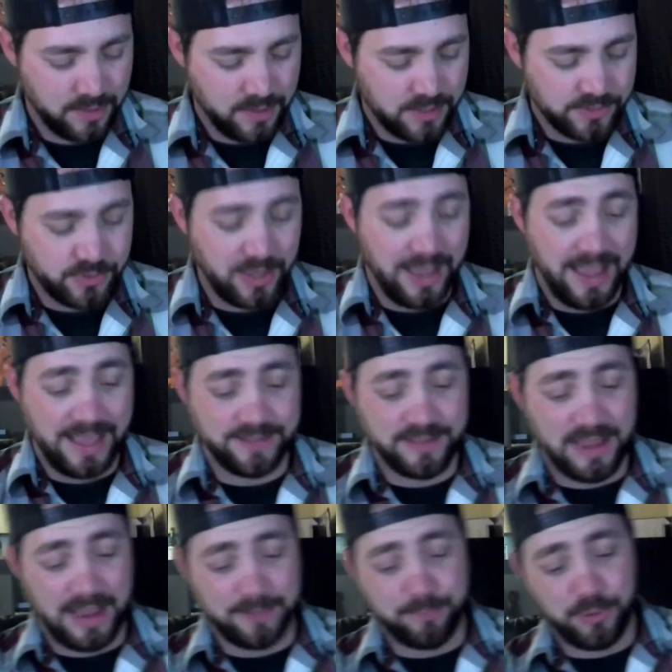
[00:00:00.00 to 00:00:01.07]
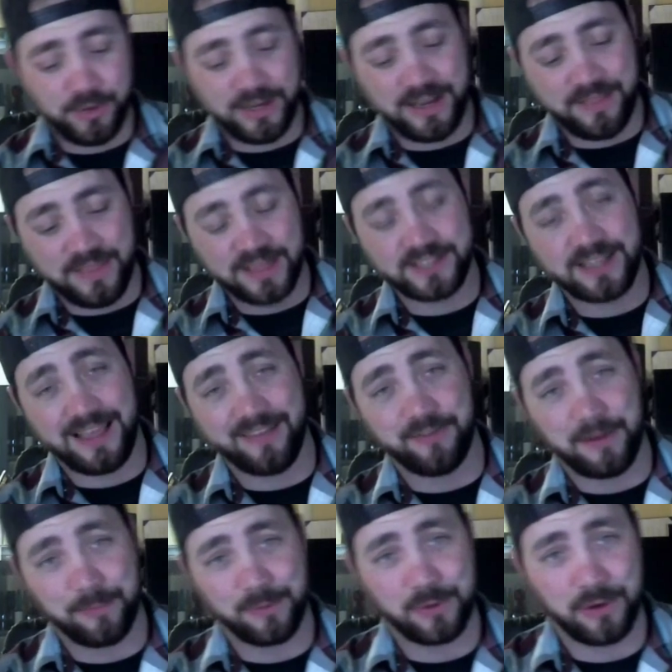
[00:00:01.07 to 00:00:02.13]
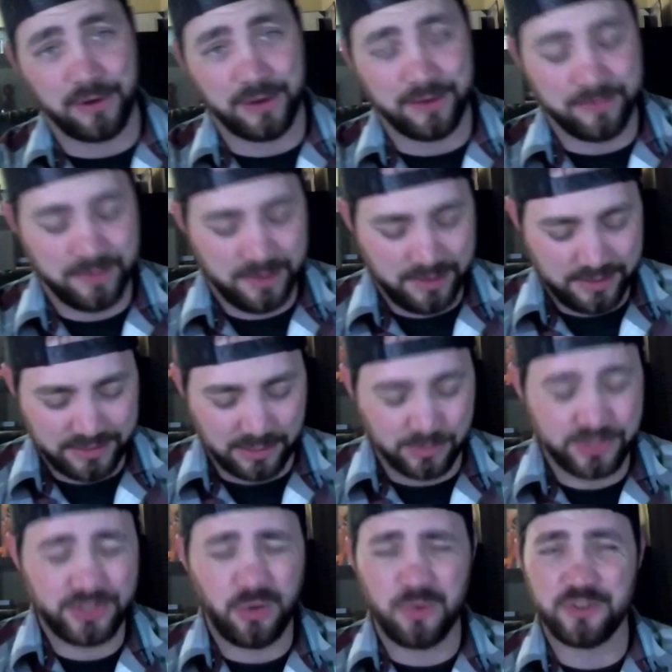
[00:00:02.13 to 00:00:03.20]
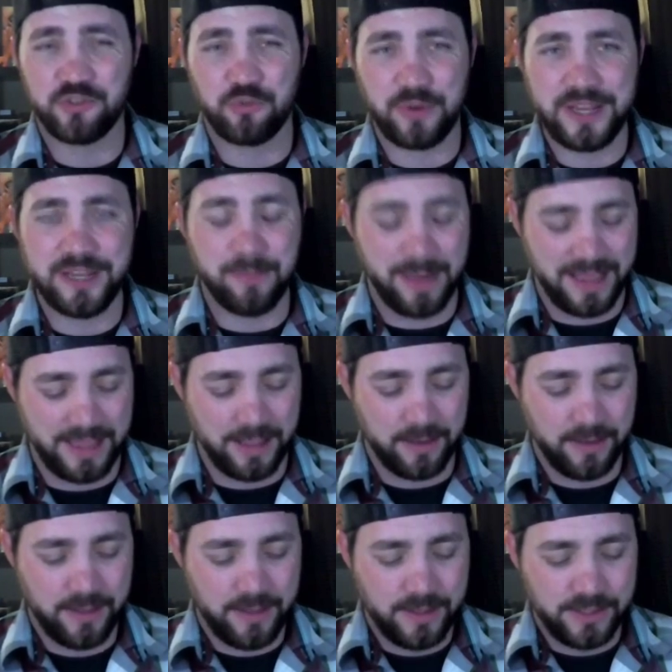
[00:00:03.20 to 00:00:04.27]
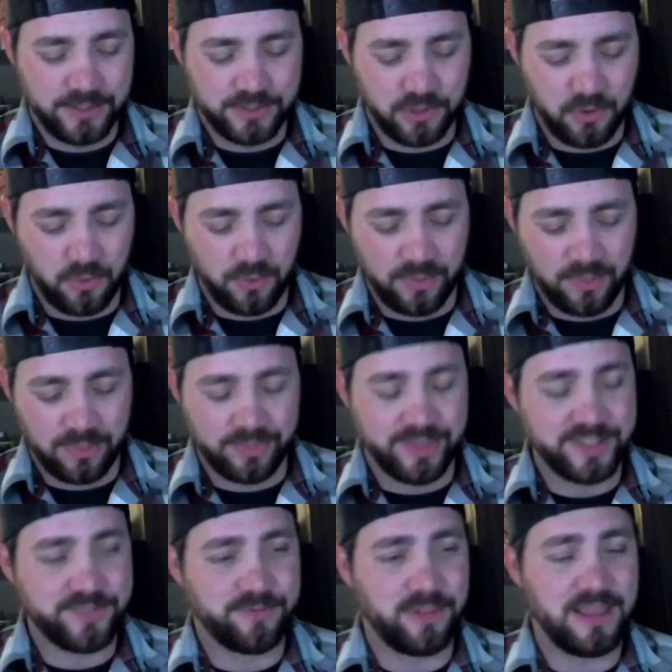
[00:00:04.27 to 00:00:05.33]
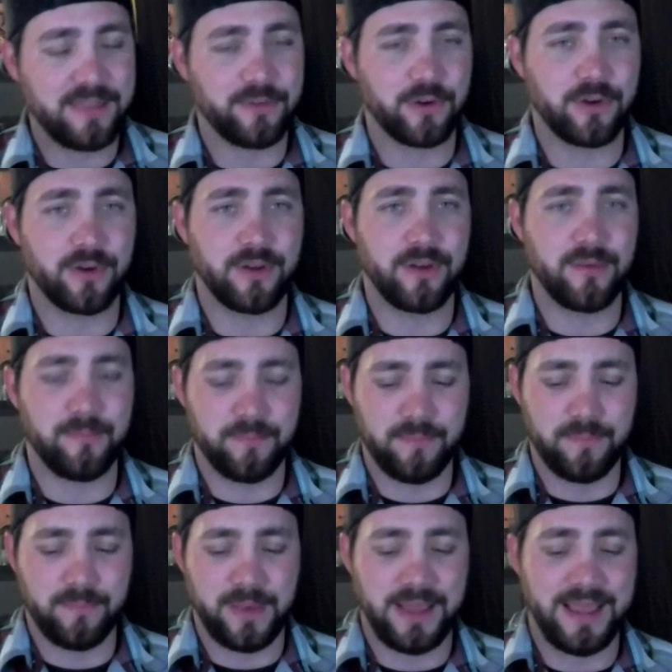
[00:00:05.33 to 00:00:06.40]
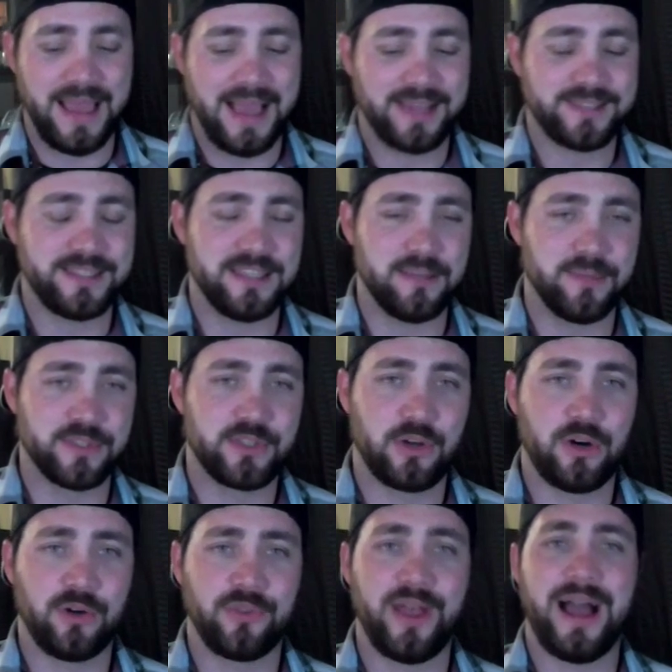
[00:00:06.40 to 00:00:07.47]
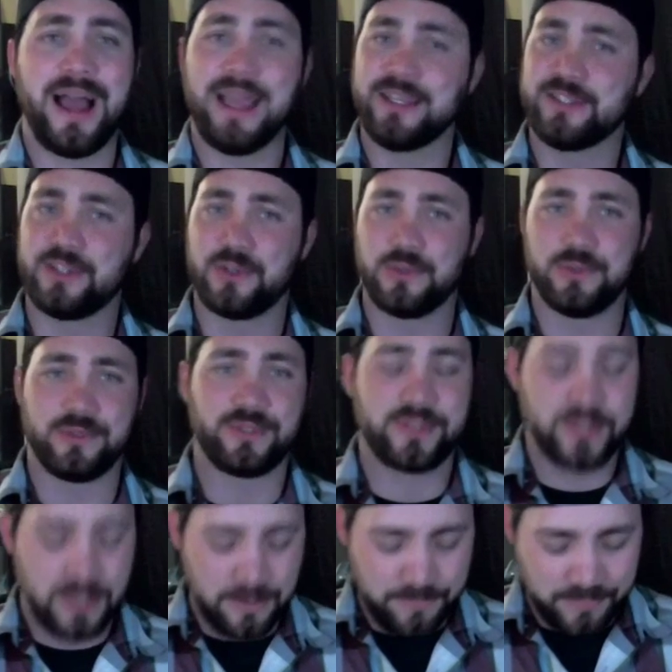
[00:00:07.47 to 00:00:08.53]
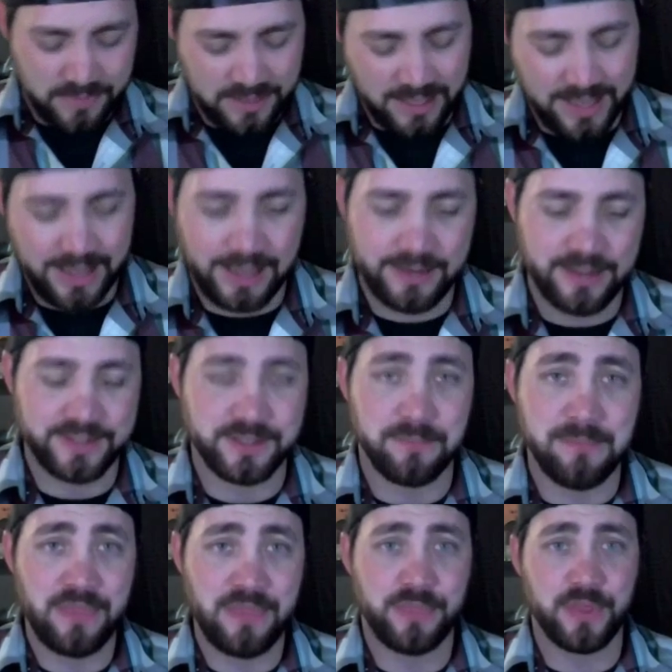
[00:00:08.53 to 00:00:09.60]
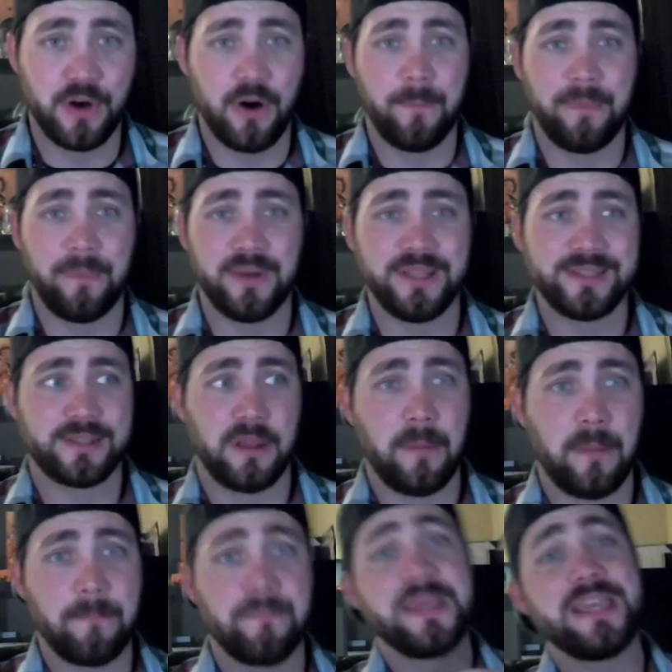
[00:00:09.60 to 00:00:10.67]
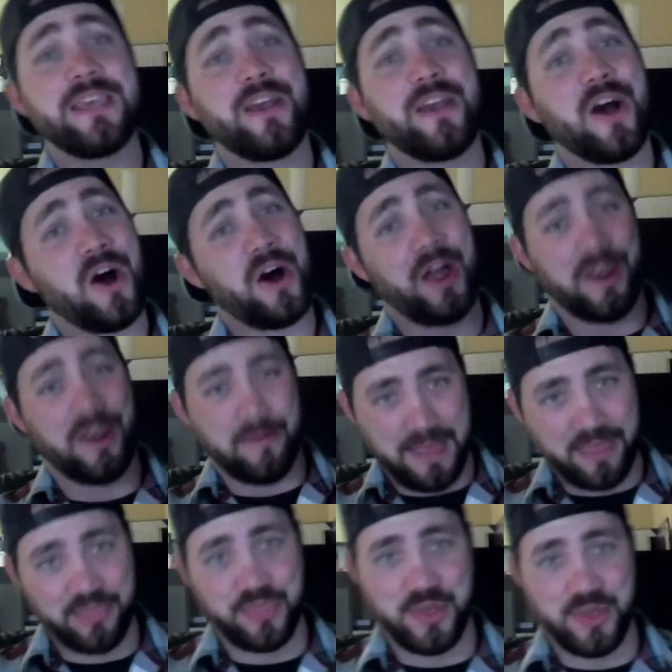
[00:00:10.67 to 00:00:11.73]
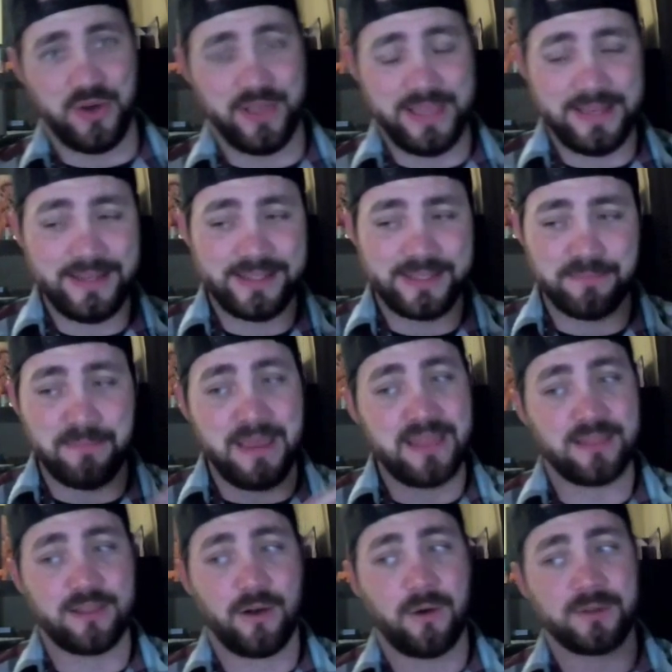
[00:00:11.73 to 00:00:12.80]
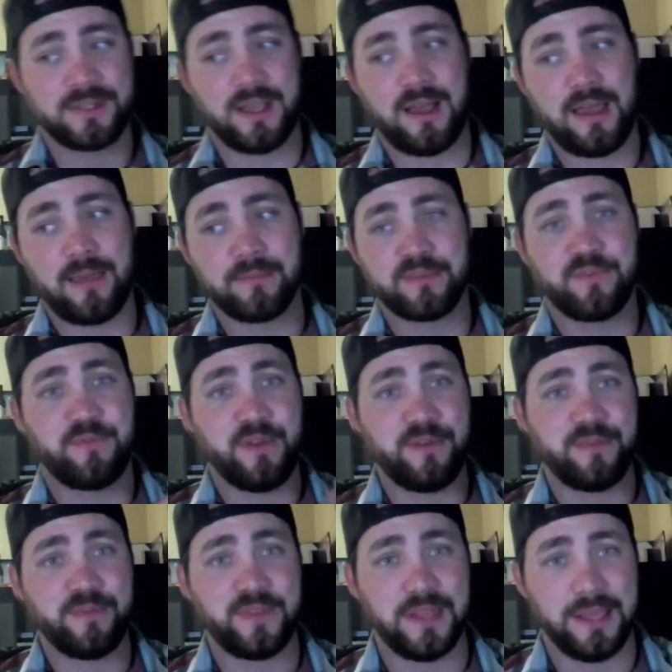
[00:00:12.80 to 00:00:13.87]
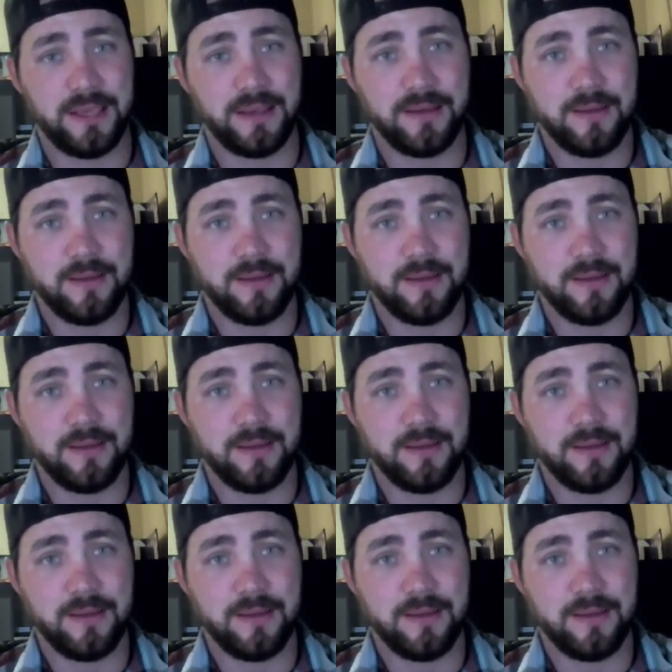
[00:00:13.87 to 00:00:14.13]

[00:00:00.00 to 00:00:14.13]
So yeah, I put it in this at VaporCon. I was so intrigued by it. So this flavor by Axiom is called Icicles, and it's a menthol, but it's beyond menthol. It is menthol times 50